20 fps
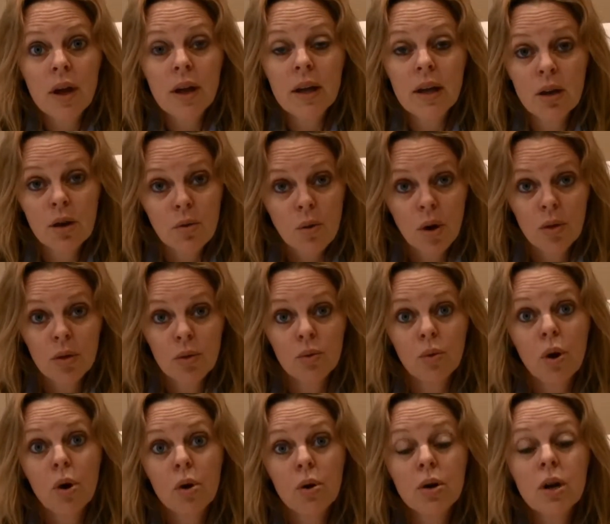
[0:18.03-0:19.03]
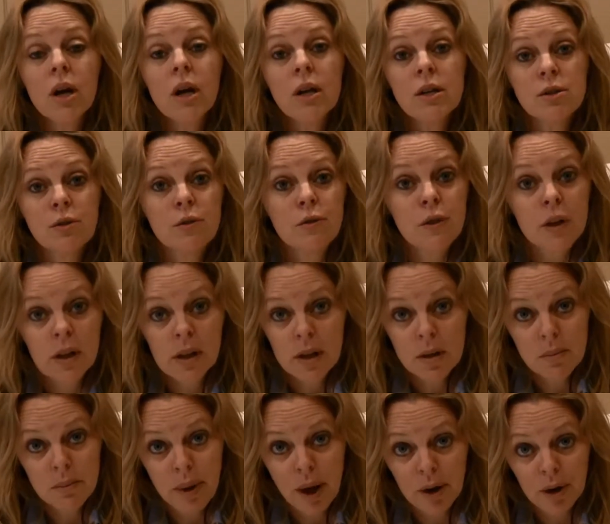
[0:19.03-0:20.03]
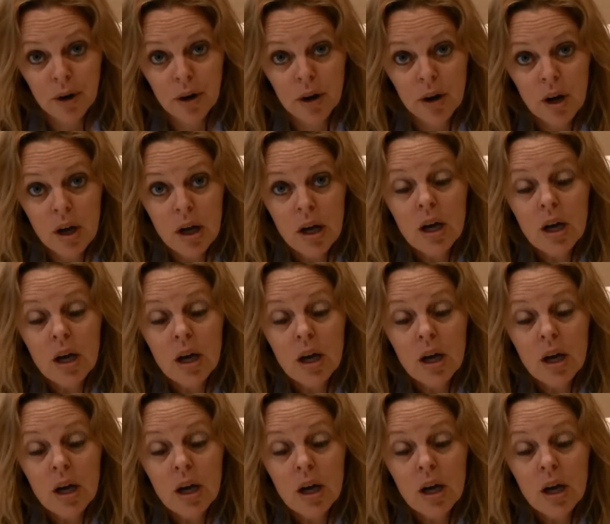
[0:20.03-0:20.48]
and get you on the road to feeling better.